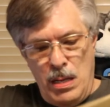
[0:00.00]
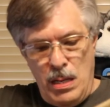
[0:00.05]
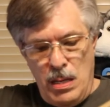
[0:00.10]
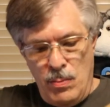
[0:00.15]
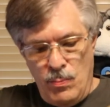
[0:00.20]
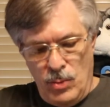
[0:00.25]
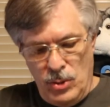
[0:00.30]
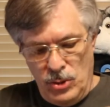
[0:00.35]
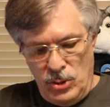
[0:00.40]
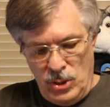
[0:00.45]

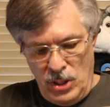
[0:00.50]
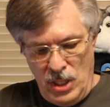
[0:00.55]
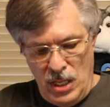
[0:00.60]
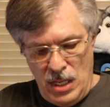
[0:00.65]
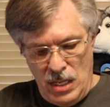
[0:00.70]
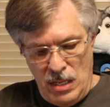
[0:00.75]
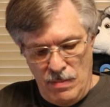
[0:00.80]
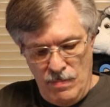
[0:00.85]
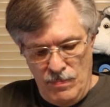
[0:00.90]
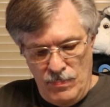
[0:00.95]
And once
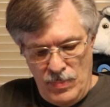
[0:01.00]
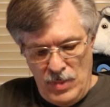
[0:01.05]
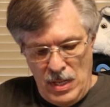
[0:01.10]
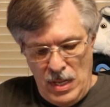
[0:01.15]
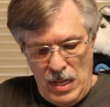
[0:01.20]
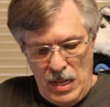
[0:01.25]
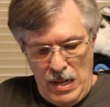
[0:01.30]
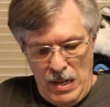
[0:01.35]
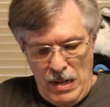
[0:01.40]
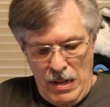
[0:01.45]
again,
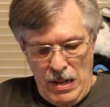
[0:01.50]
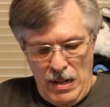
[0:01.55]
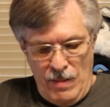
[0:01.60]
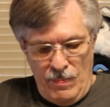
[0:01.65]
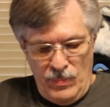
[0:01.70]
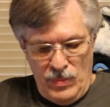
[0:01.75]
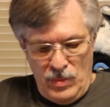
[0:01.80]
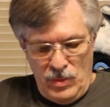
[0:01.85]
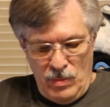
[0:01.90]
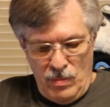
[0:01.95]

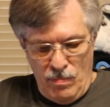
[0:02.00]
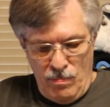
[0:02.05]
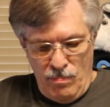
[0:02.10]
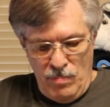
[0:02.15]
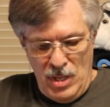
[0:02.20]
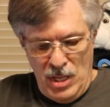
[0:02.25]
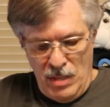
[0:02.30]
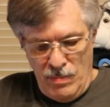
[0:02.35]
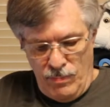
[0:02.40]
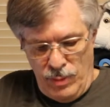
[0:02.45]

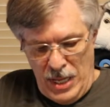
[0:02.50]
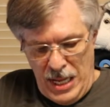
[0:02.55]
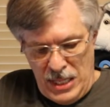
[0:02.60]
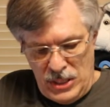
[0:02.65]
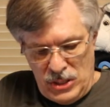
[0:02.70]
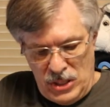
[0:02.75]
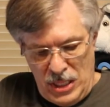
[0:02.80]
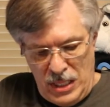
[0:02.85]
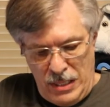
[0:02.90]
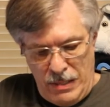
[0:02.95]
me and
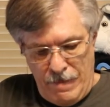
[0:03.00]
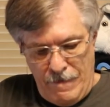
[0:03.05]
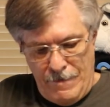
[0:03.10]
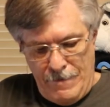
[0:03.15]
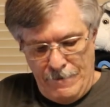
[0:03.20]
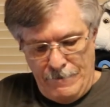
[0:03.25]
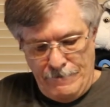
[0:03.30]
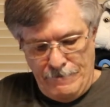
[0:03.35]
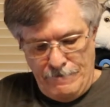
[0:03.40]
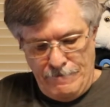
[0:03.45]
plastic.
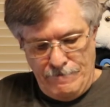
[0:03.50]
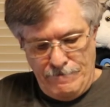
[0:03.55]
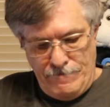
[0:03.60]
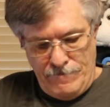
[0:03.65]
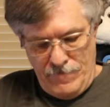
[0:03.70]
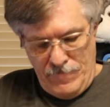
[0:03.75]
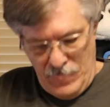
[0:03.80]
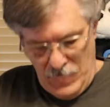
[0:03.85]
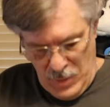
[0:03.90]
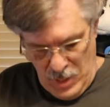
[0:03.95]

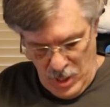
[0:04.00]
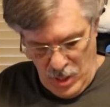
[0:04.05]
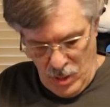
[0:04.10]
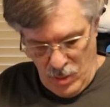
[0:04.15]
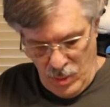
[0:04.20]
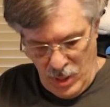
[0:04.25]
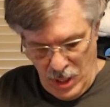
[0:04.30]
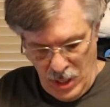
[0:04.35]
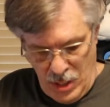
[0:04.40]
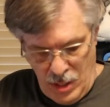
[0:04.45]
There
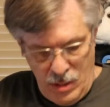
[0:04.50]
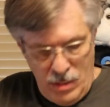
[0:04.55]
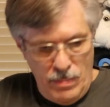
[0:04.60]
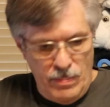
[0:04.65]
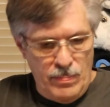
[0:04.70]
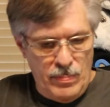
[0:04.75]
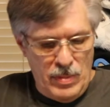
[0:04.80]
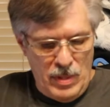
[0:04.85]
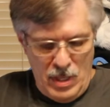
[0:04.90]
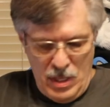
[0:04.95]
we go.
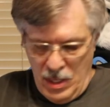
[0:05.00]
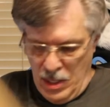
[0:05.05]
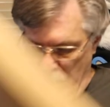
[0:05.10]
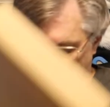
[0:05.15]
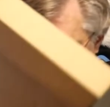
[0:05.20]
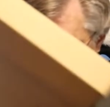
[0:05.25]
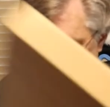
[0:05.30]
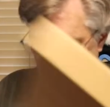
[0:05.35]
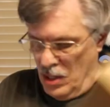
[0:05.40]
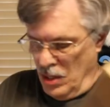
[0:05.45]

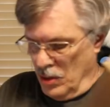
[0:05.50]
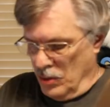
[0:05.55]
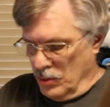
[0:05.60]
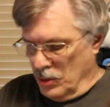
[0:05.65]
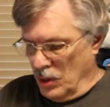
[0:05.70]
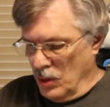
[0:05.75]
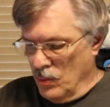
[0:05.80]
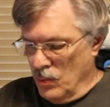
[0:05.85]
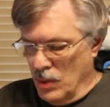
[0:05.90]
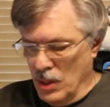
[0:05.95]

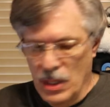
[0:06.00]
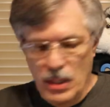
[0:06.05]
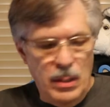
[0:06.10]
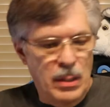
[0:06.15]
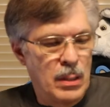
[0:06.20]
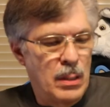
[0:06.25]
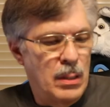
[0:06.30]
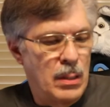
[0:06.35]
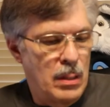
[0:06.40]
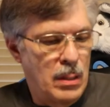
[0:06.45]
Only
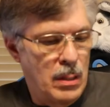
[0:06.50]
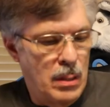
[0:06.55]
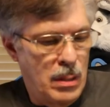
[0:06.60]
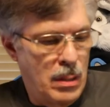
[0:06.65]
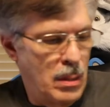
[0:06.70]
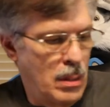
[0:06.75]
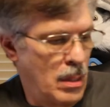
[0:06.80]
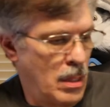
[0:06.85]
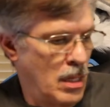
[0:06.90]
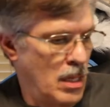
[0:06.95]
one.
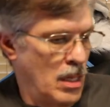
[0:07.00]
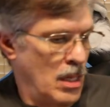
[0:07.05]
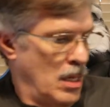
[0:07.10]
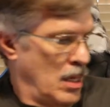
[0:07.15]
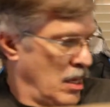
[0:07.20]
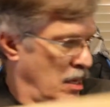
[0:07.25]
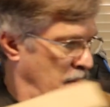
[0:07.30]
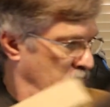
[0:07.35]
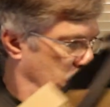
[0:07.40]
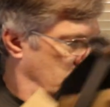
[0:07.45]

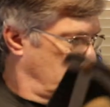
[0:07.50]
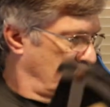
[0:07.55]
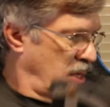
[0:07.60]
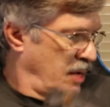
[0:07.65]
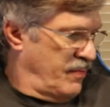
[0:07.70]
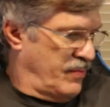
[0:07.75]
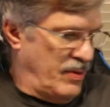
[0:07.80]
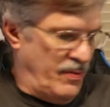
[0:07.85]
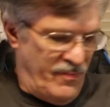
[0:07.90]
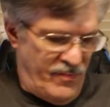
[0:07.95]

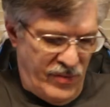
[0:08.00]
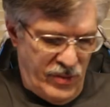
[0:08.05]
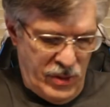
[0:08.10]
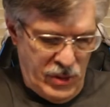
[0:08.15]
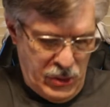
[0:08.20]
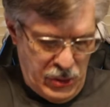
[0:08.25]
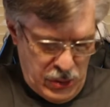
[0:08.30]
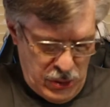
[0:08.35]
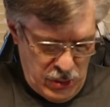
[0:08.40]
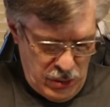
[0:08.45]
Safety
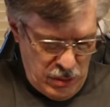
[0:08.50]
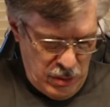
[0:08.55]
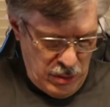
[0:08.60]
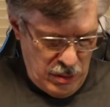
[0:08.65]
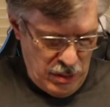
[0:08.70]
first.